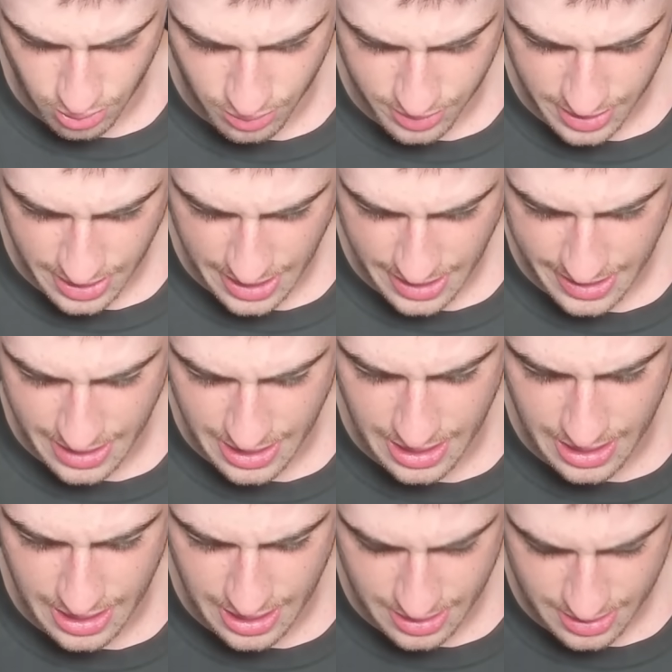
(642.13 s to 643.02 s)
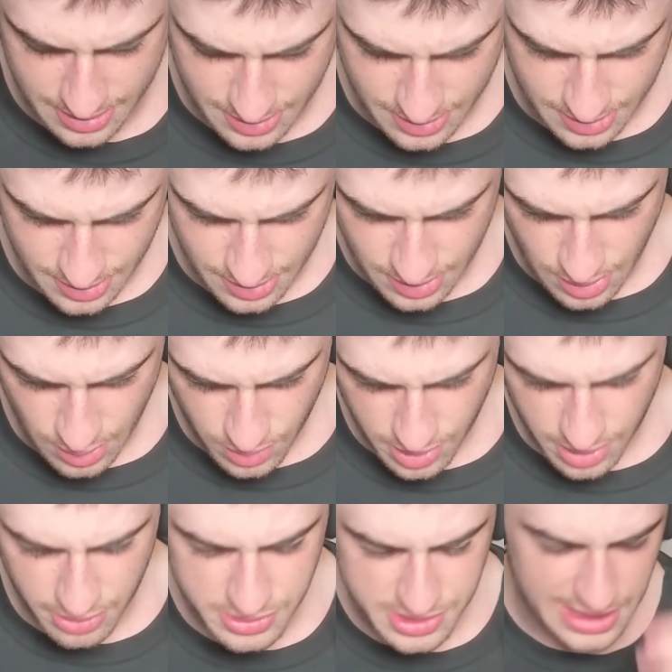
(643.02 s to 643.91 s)
What
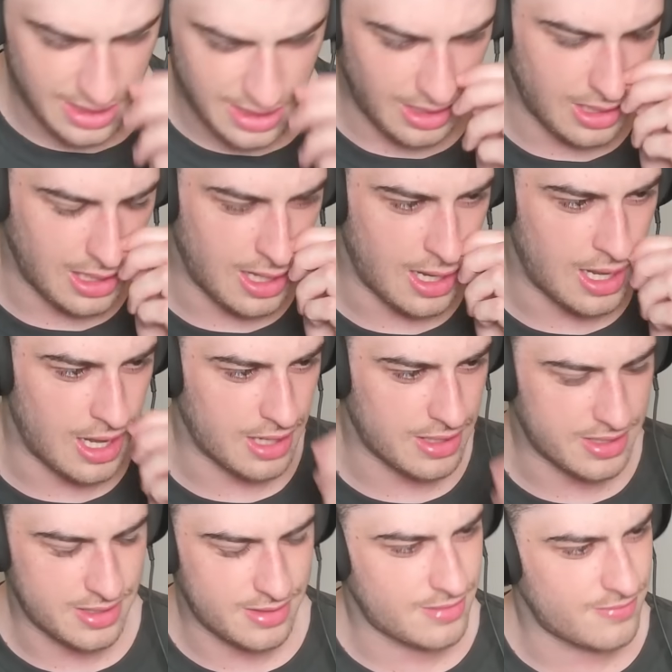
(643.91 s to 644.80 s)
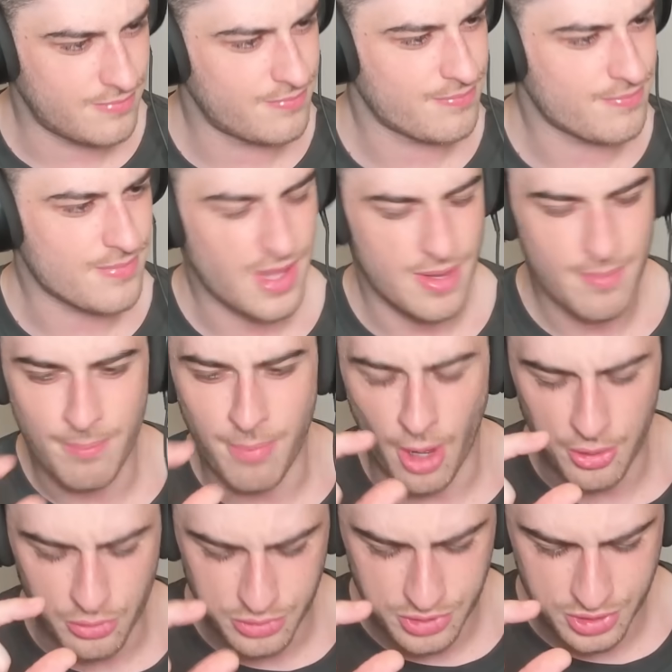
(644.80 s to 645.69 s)
are those little
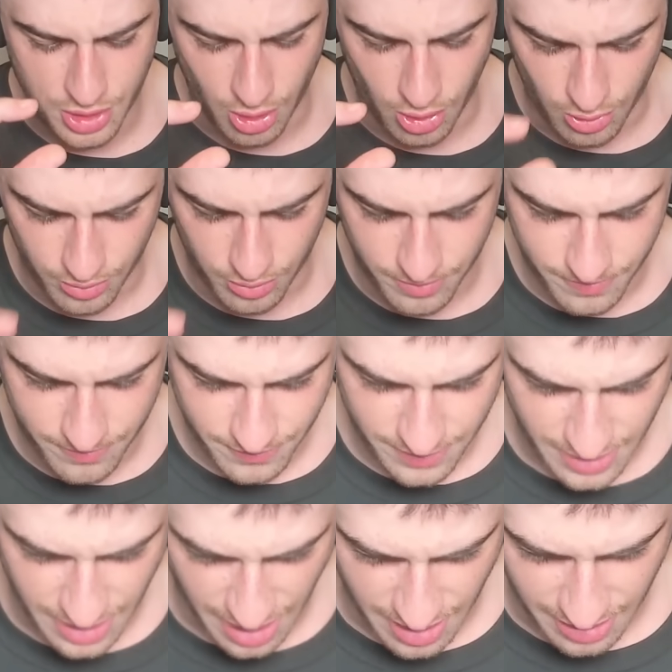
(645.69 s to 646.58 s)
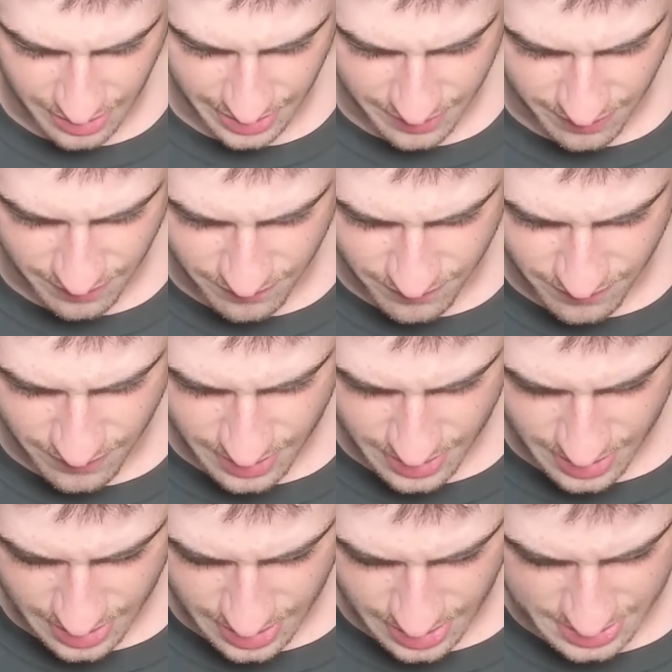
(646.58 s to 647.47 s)
bottles called?
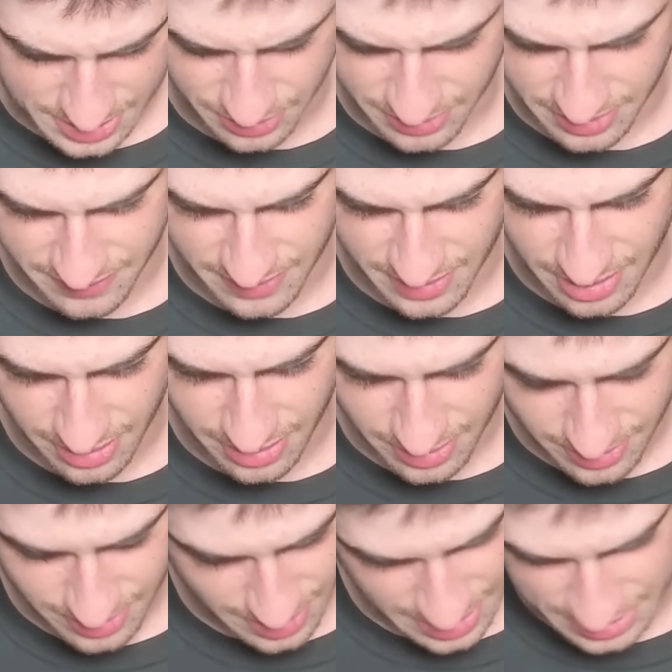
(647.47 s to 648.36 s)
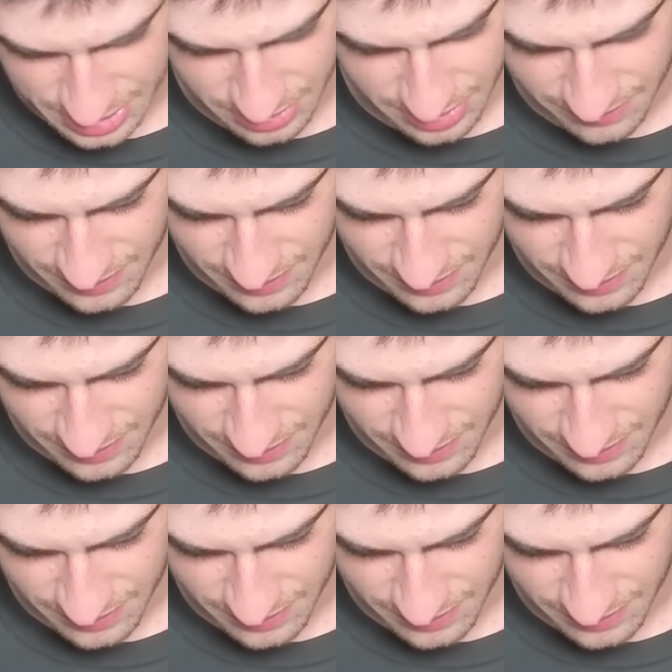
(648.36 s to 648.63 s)
I don't even know. I don't even know